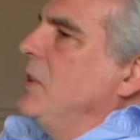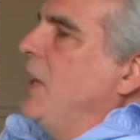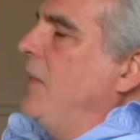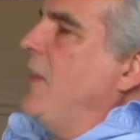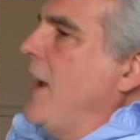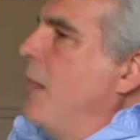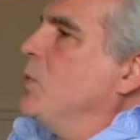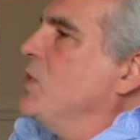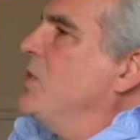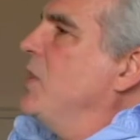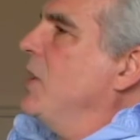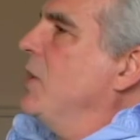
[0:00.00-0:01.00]
And that
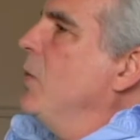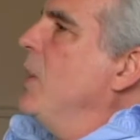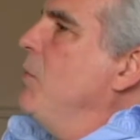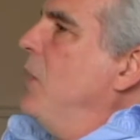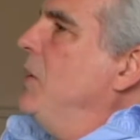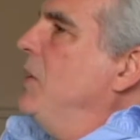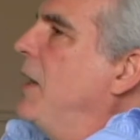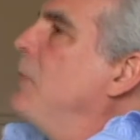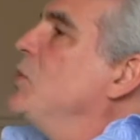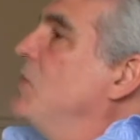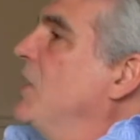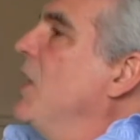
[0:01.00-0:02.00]
was the agreement. That
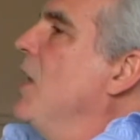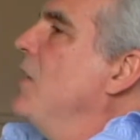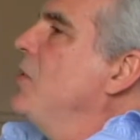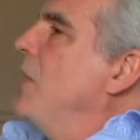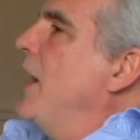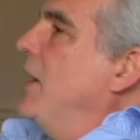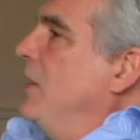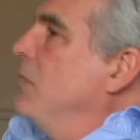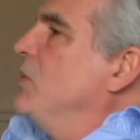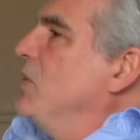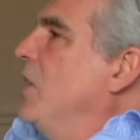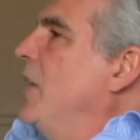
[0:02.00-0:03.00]
was the contract. It
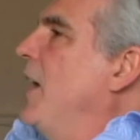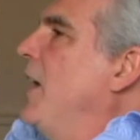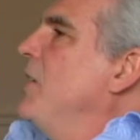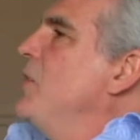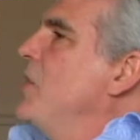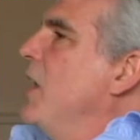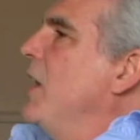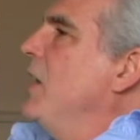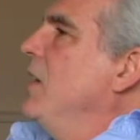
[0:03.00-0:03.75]
was on a handshake.